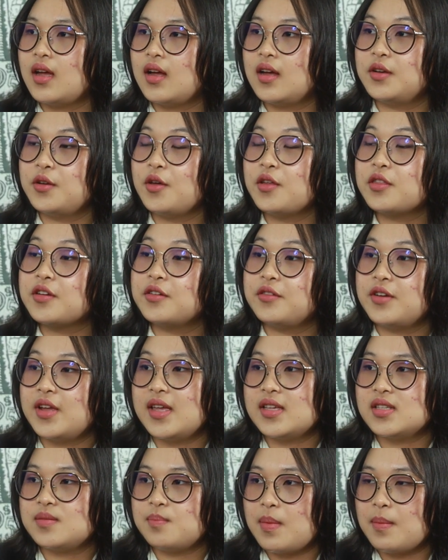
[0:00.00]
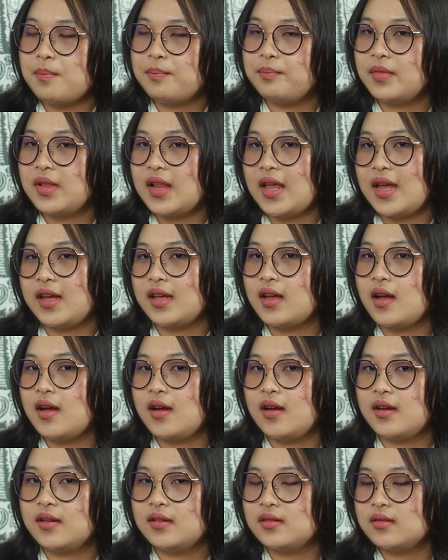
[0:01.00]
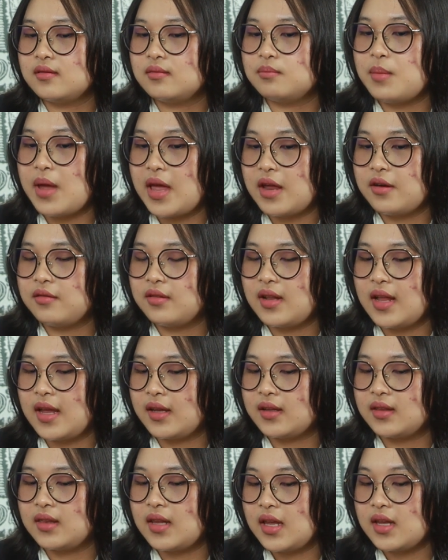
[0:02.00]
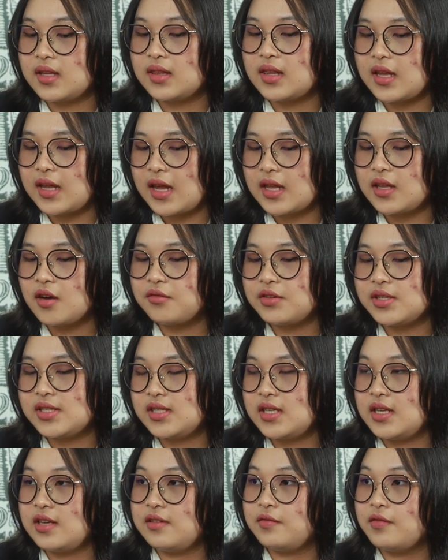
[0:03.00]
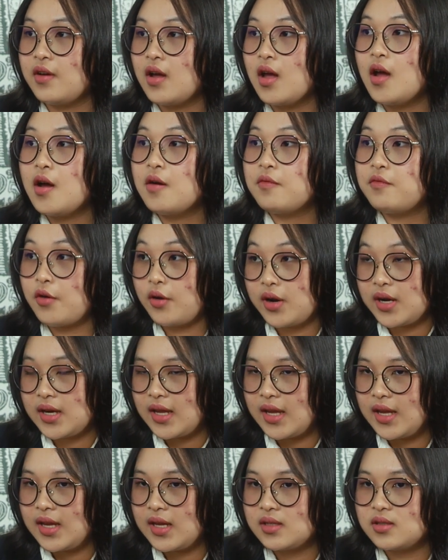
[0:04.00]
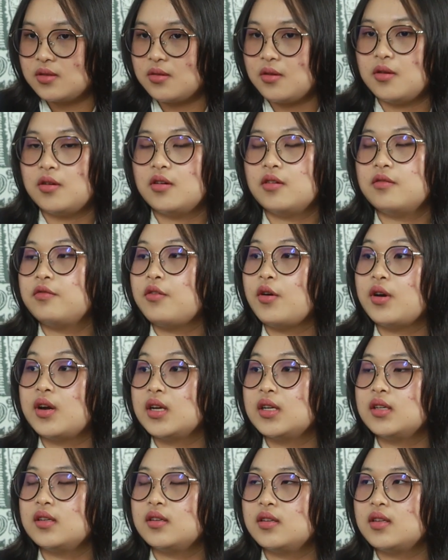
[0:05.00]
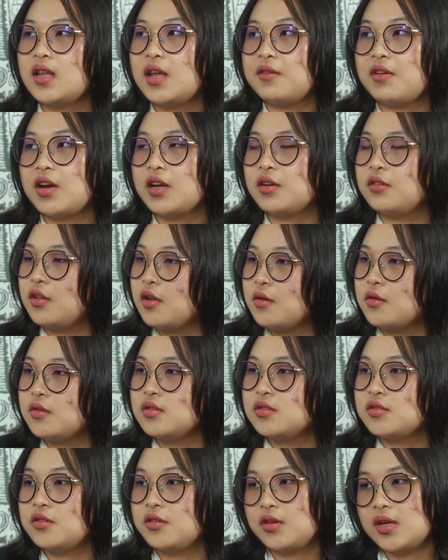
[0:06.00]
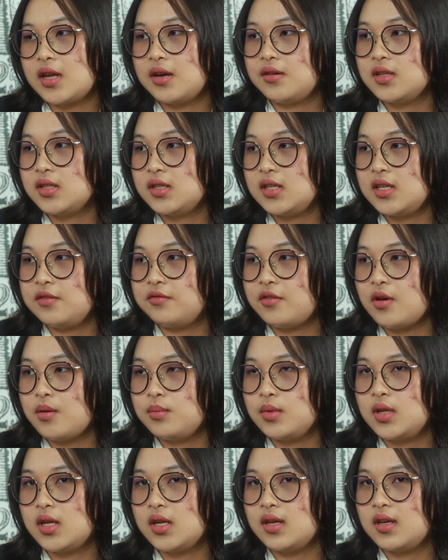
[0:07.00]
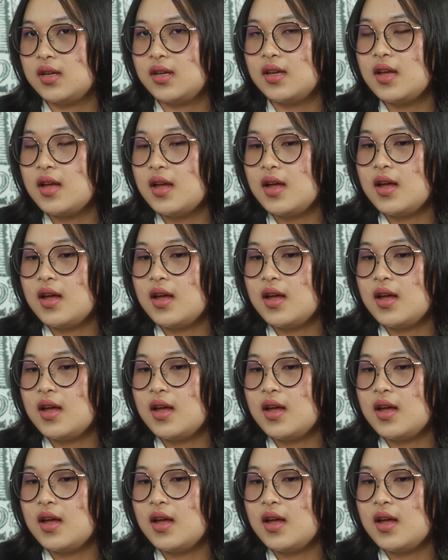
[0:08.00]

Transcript: North Korea is like banned, like they cannot receive foreign aids or foreign direct loans or guarantee from the